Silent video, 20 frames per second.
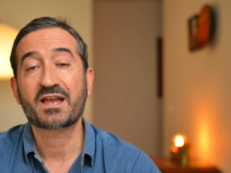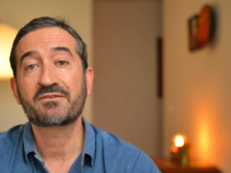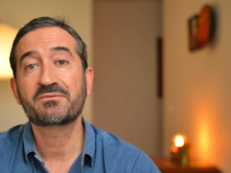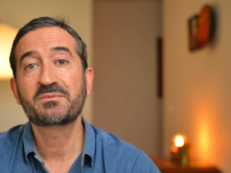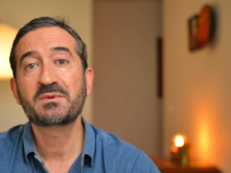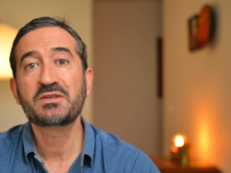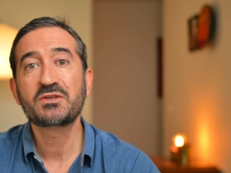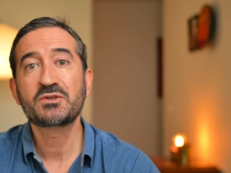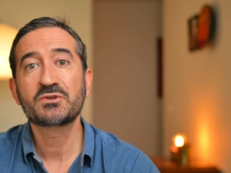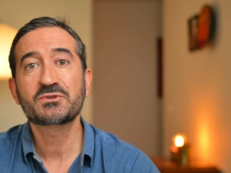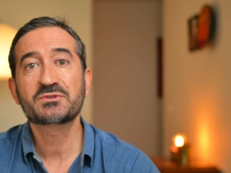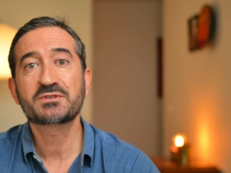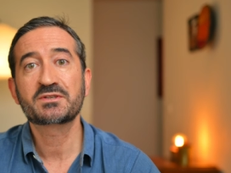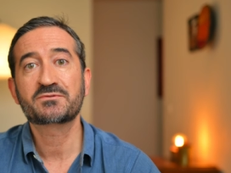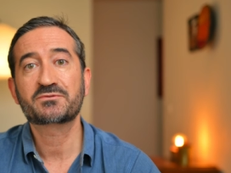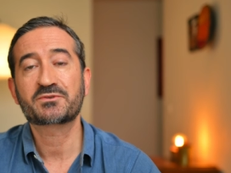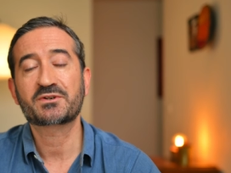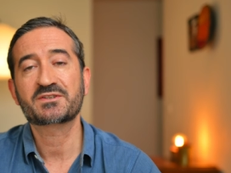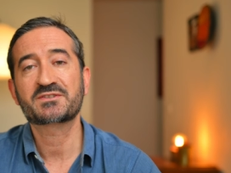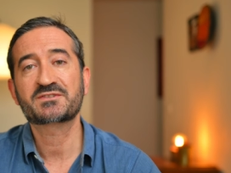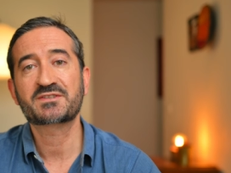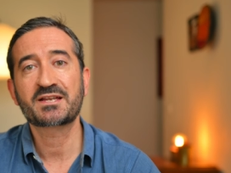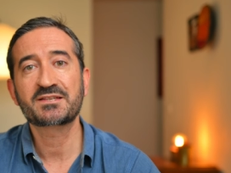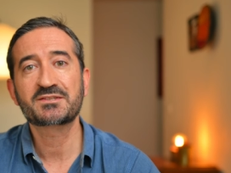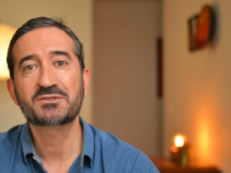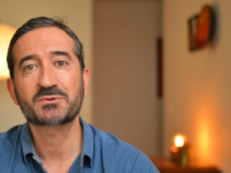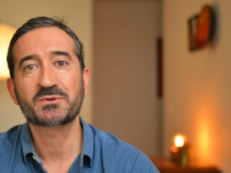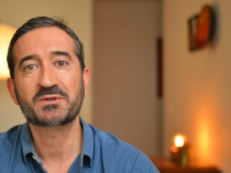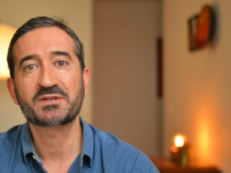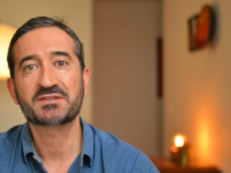have been used for
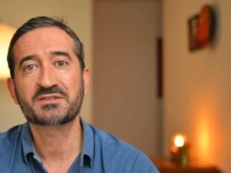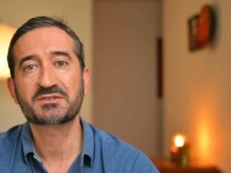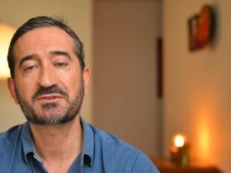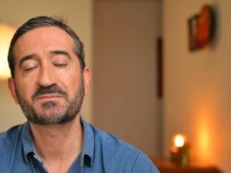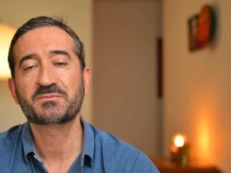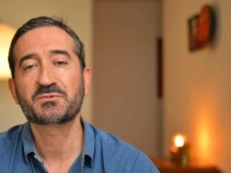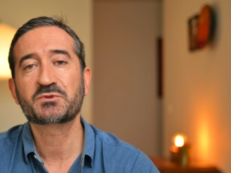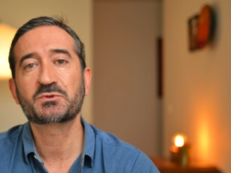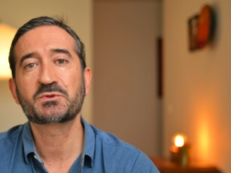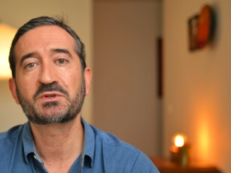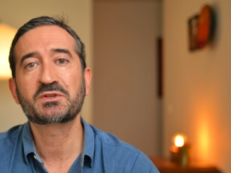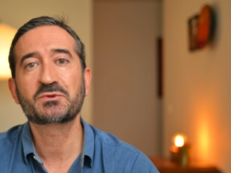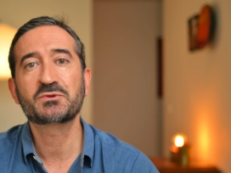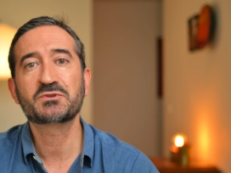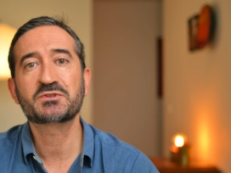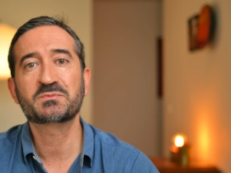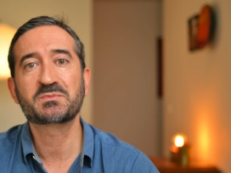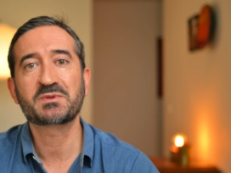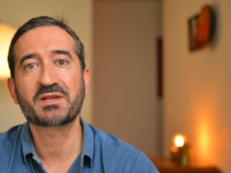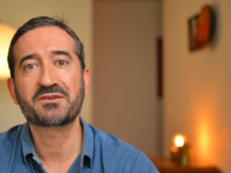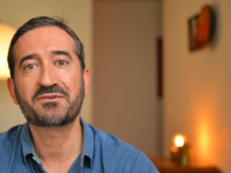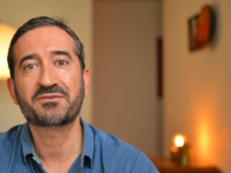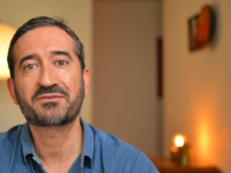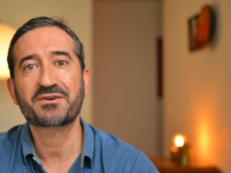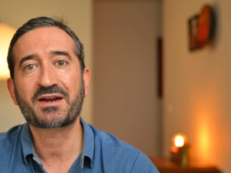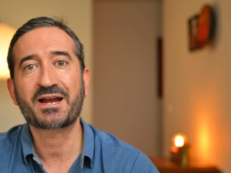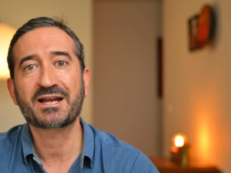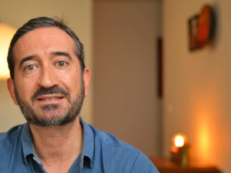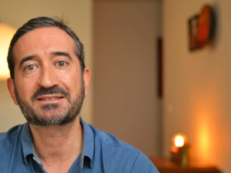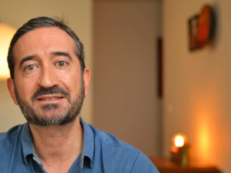centuries to reduce blood
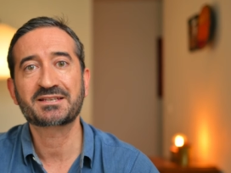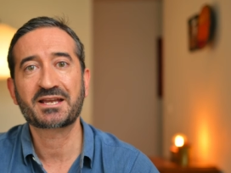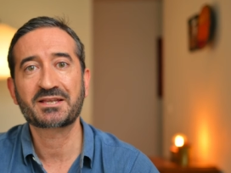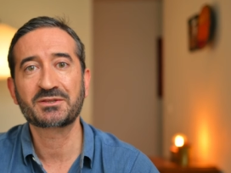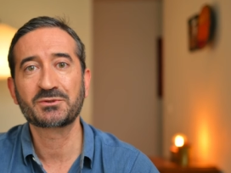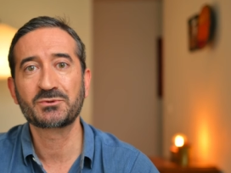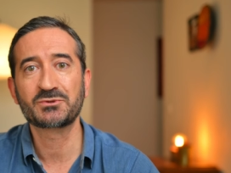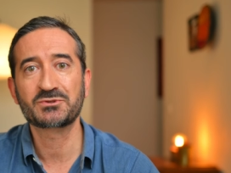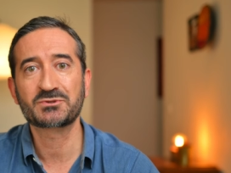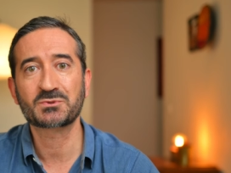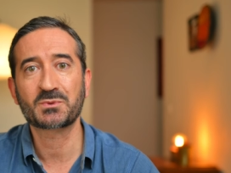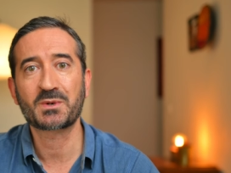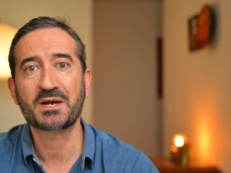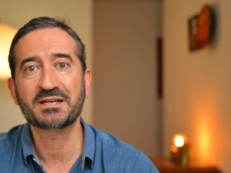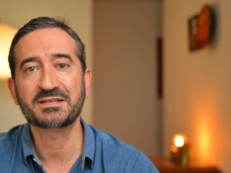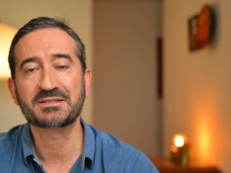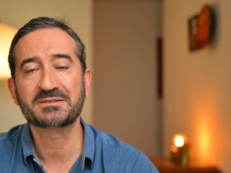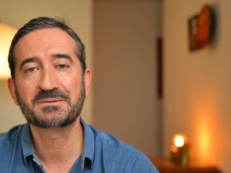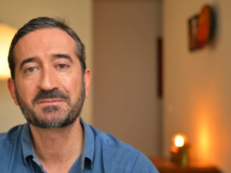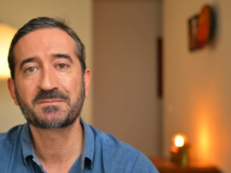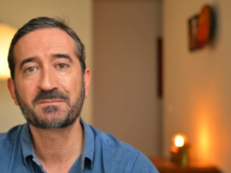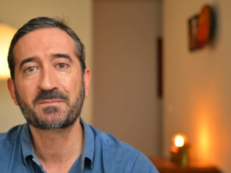fat and lose weight.